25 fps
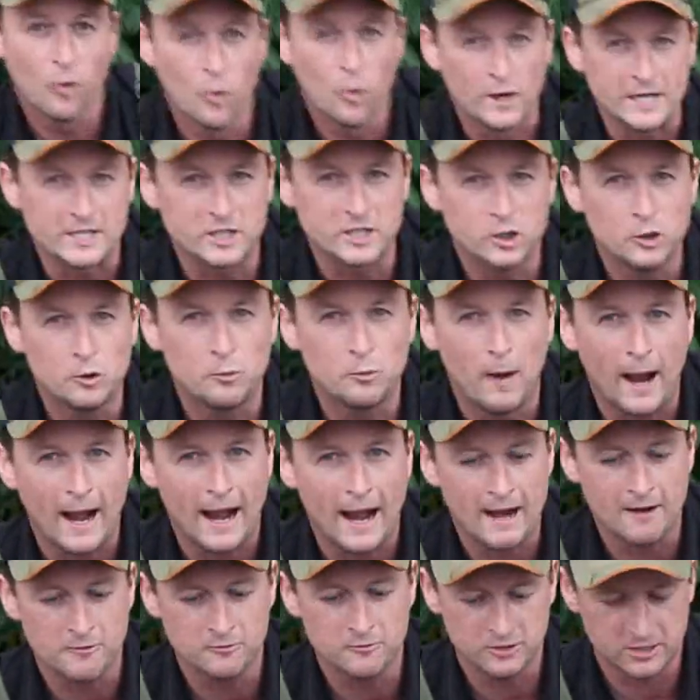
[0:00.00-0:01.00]
42
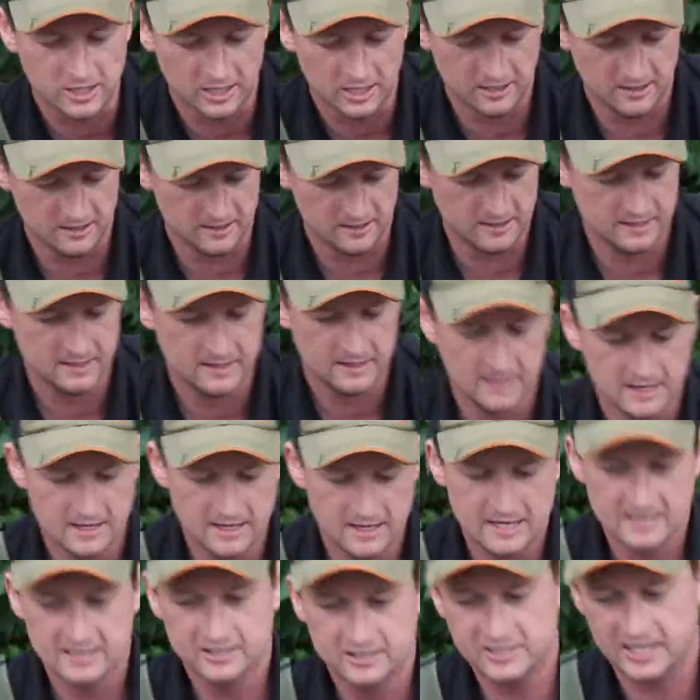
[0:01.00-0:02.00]
pounds,
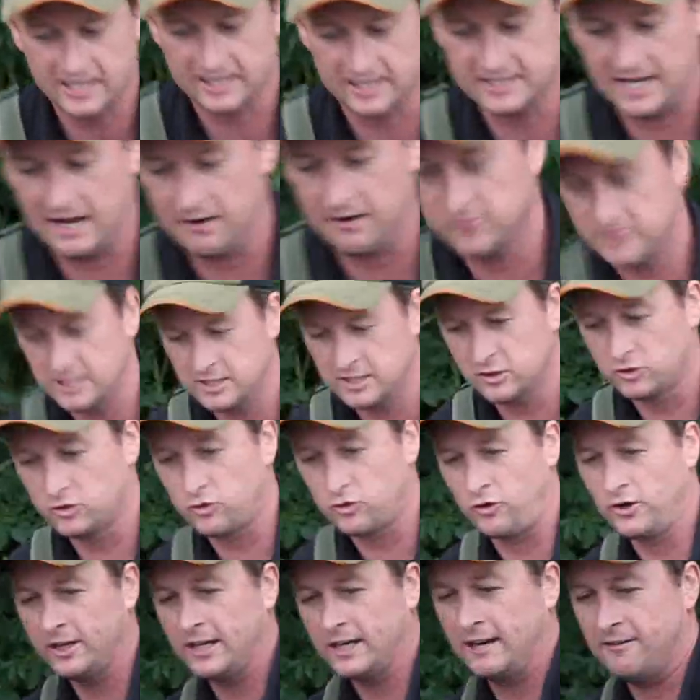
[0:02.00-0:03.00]
six ounces. I'll
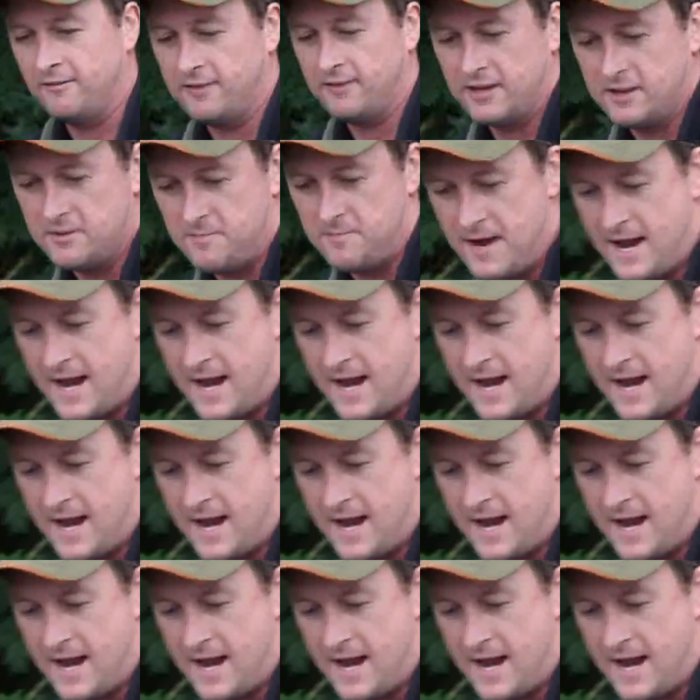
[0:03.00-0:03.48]
try and get rid of the